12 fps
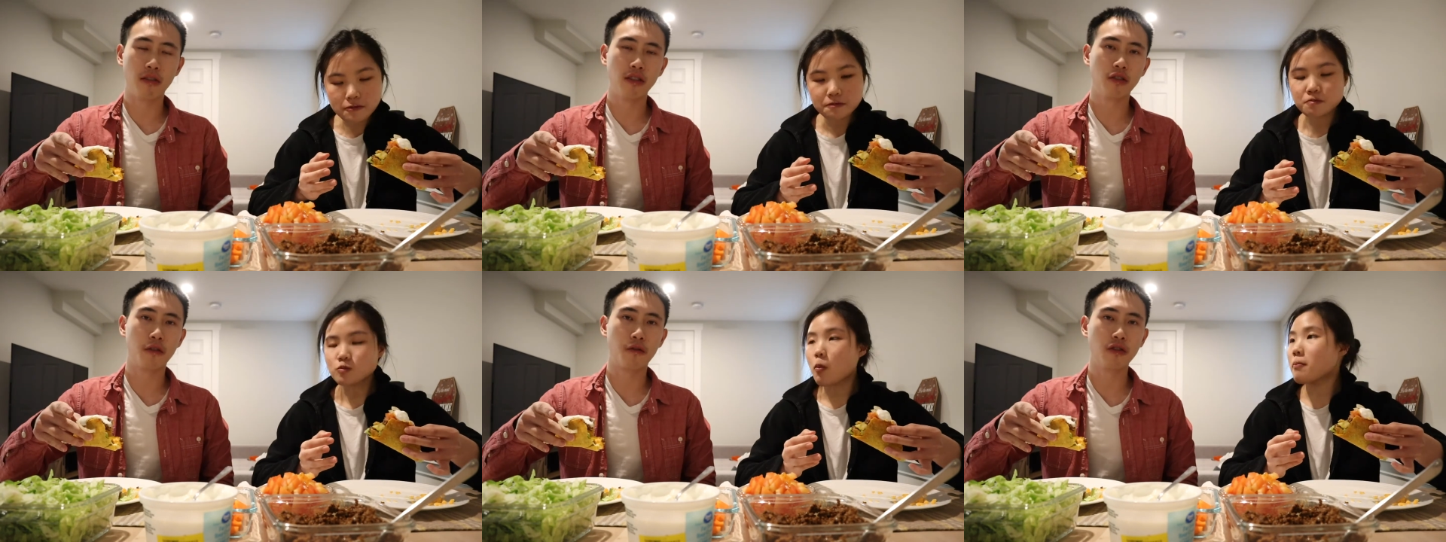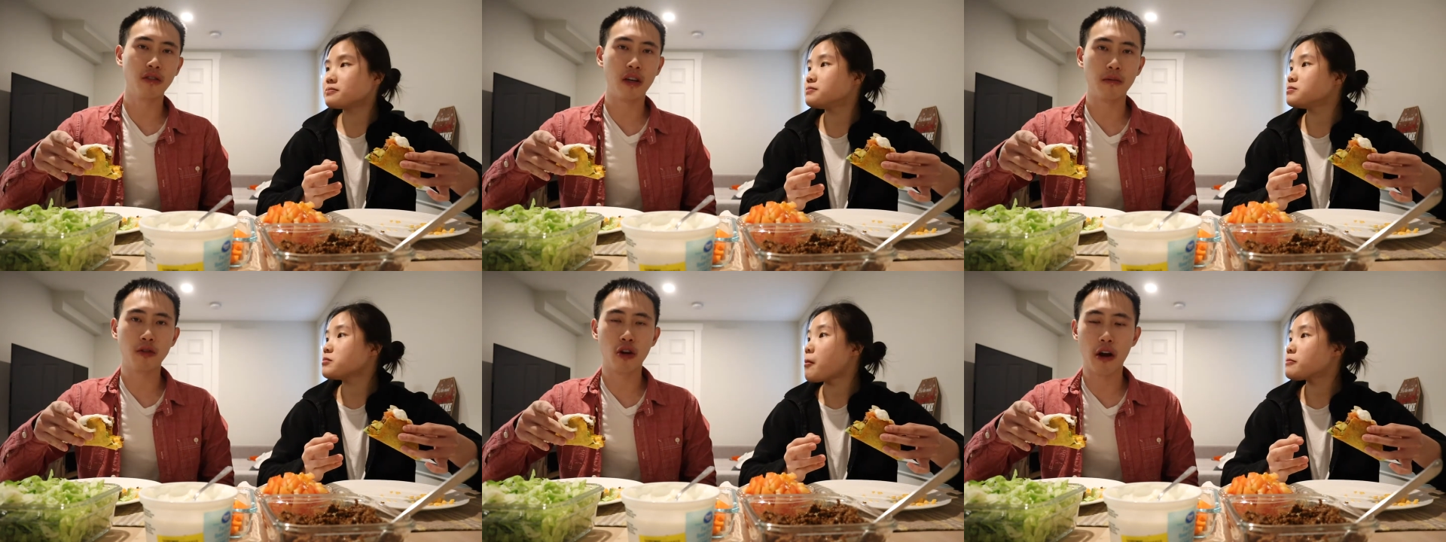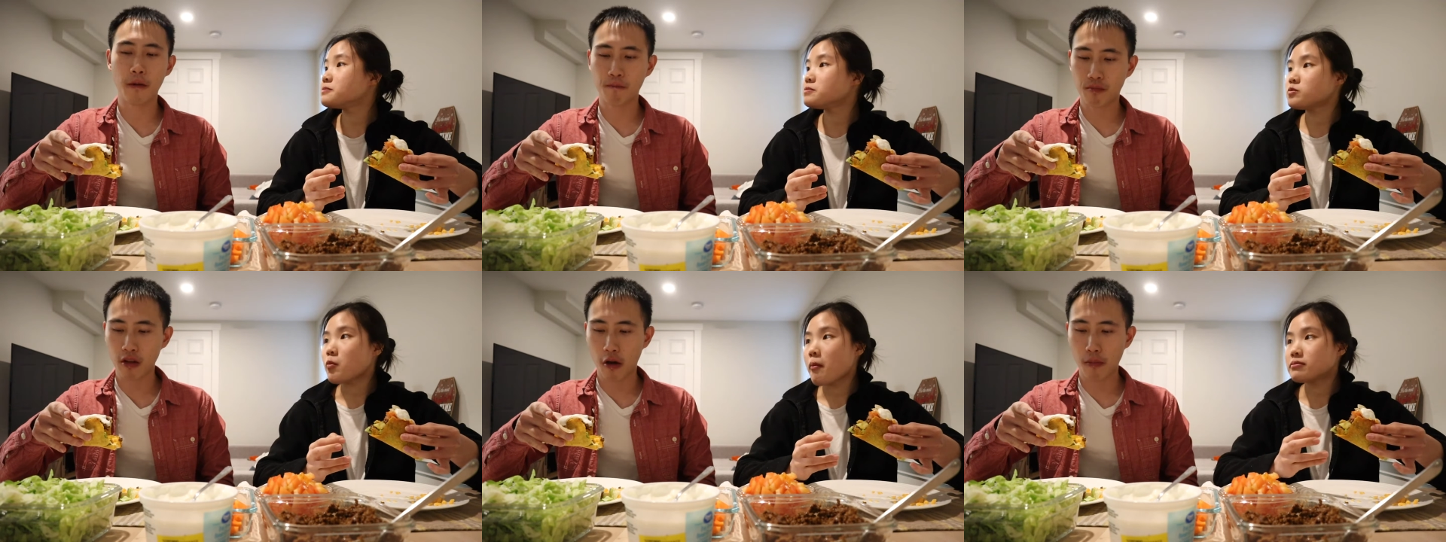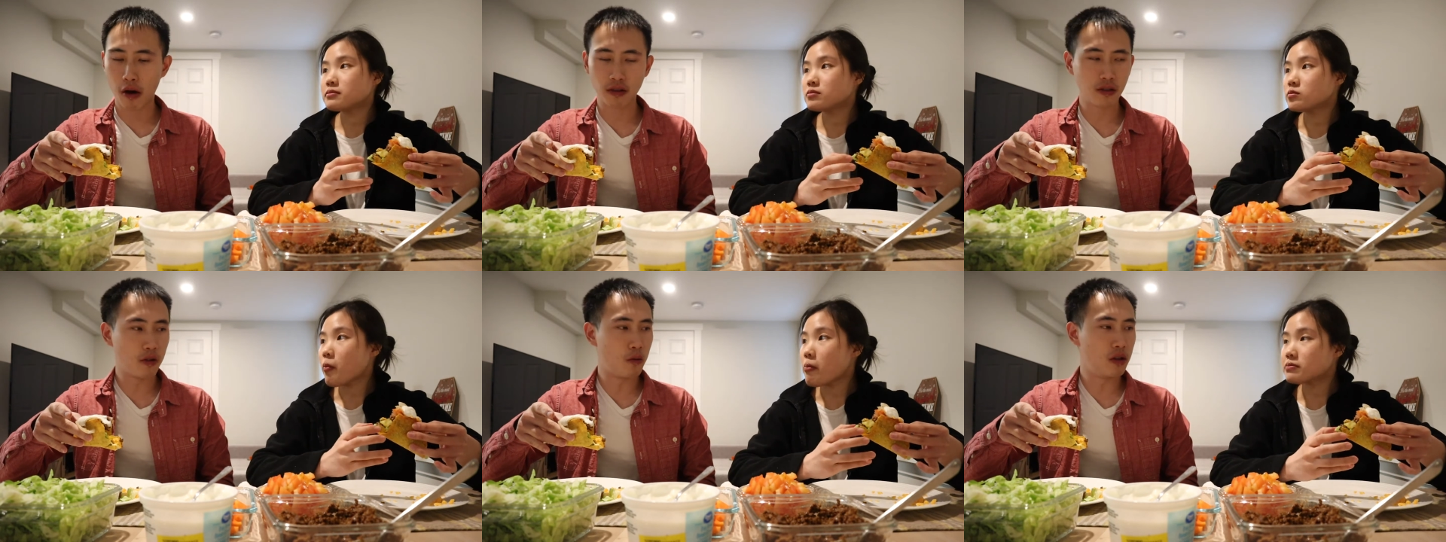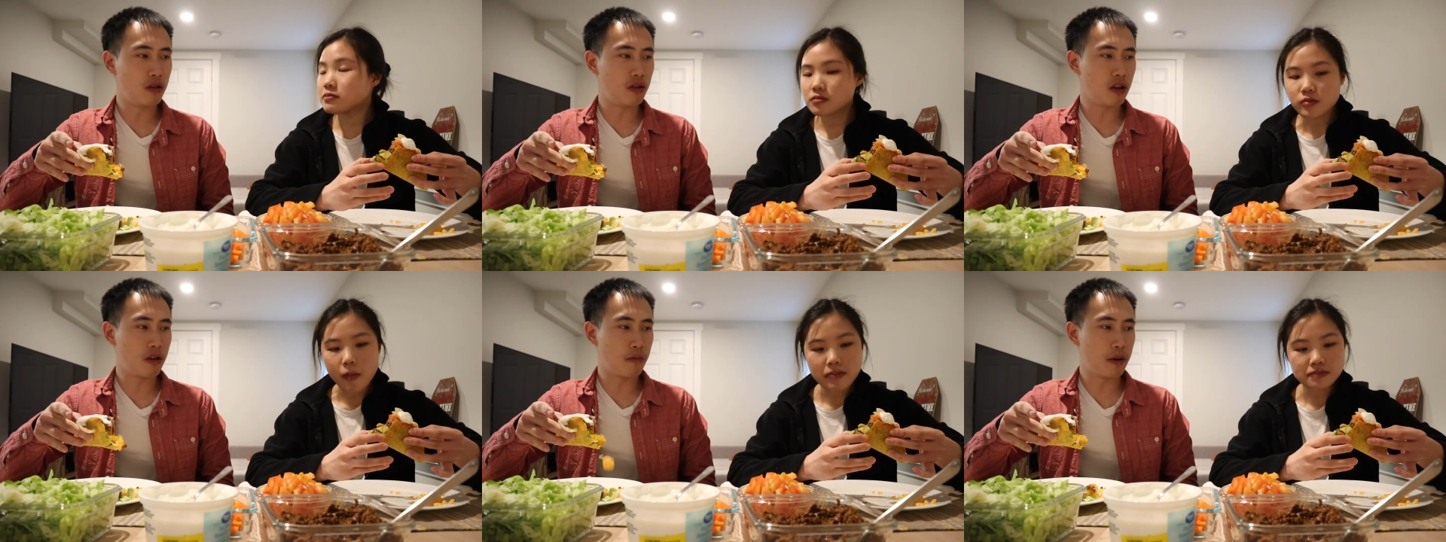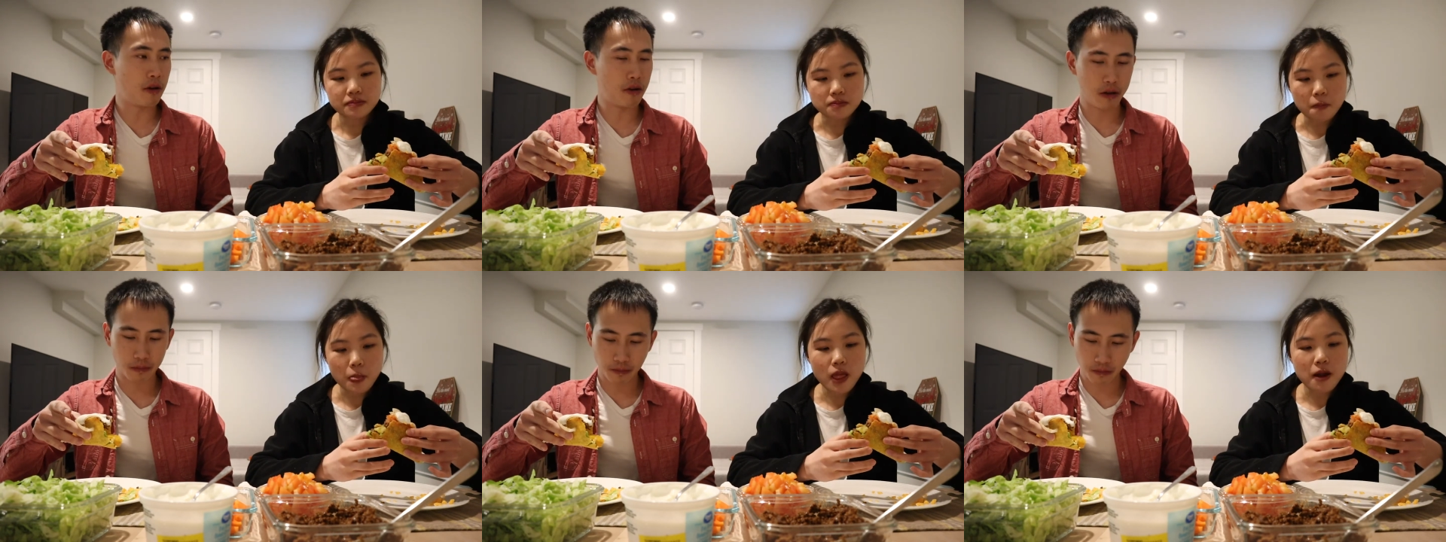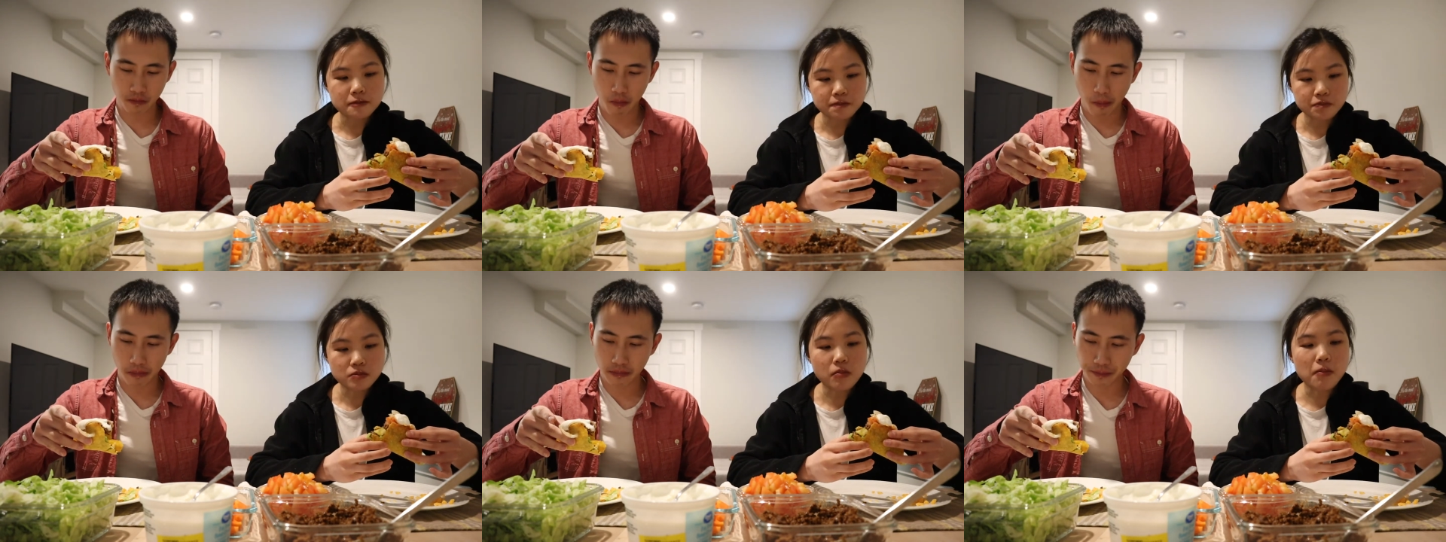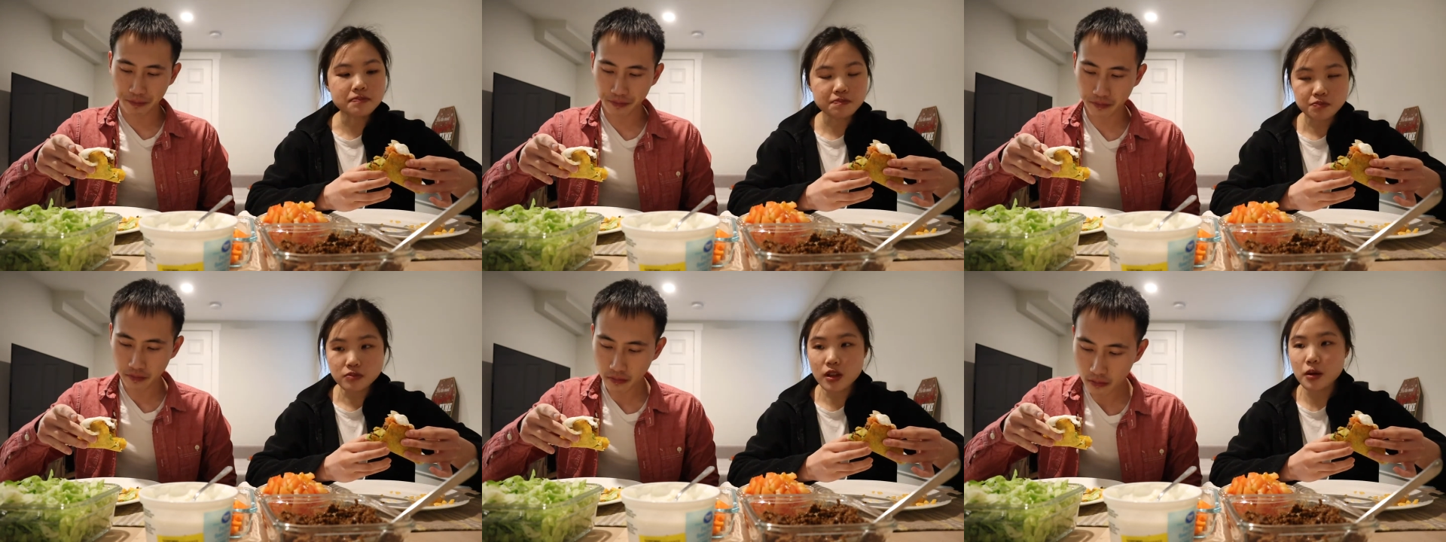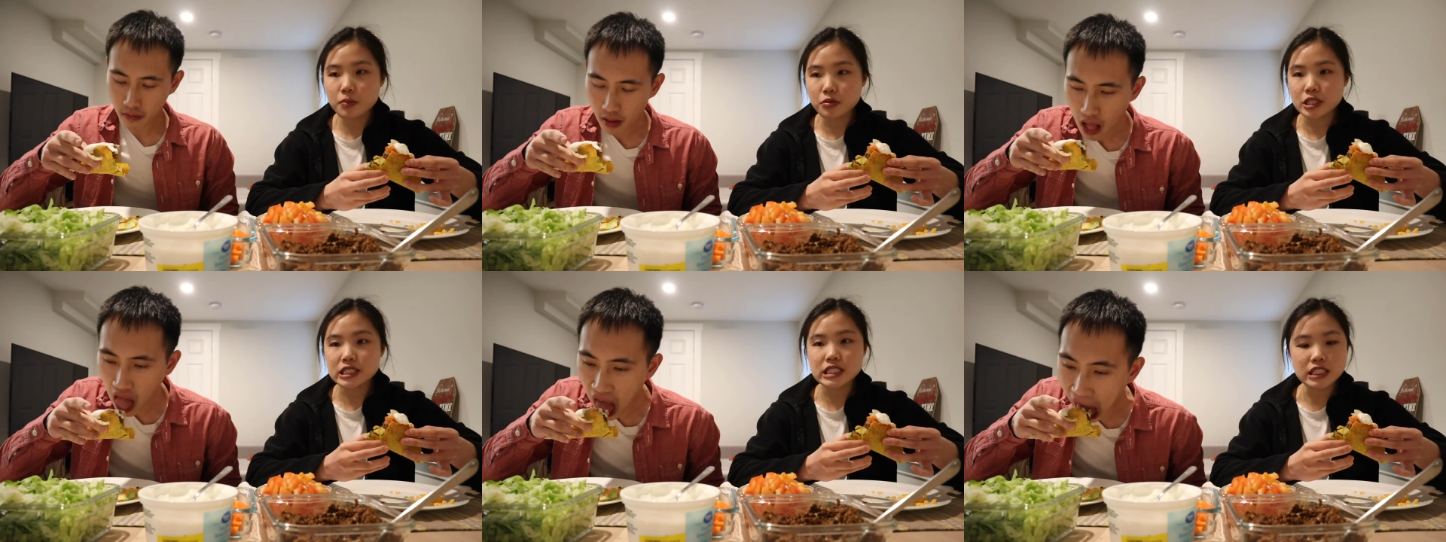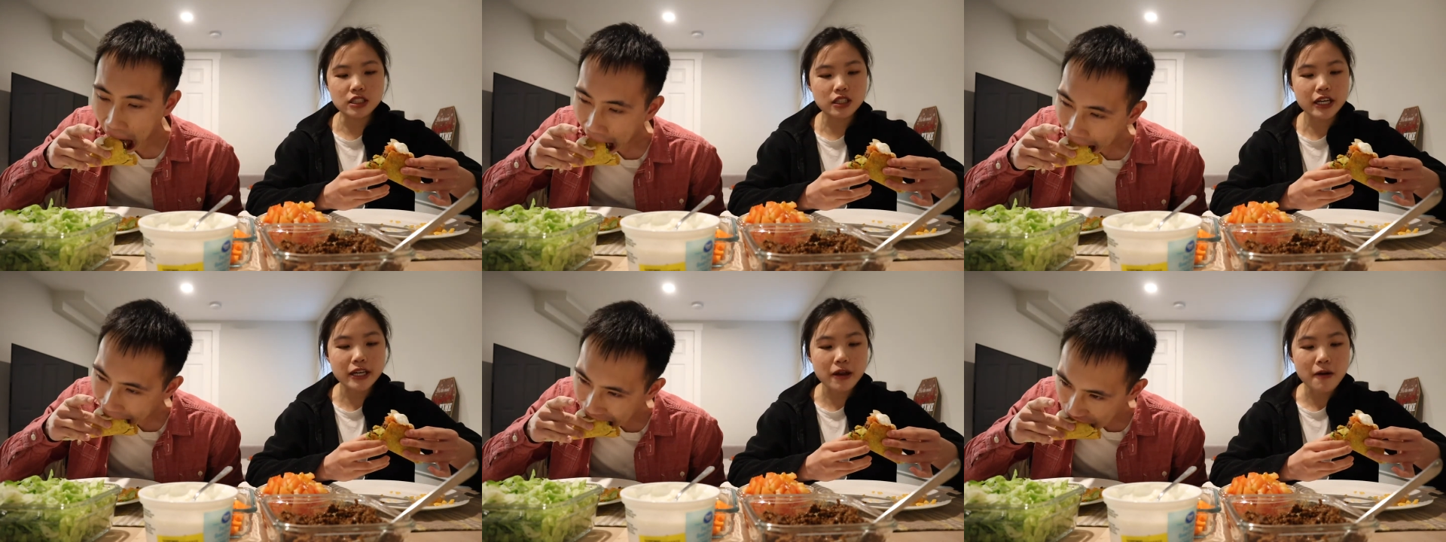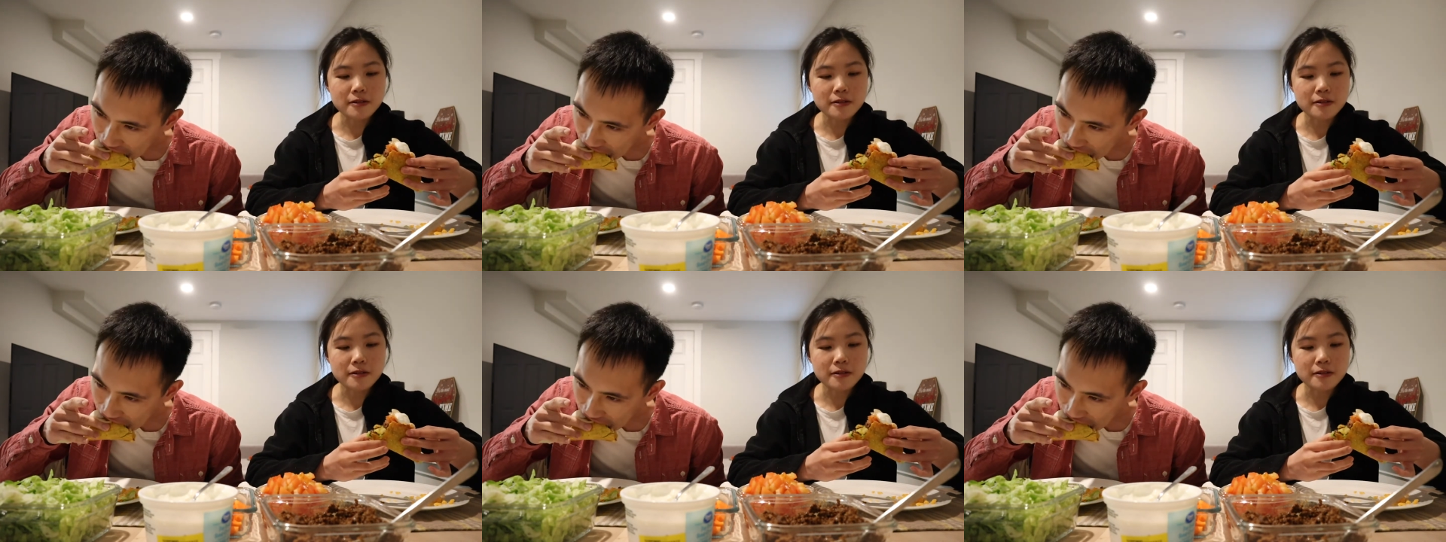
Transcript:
Speaker 1: this is your first time trying El Paso. What do you think about it?
Speaker 2: Pretty good.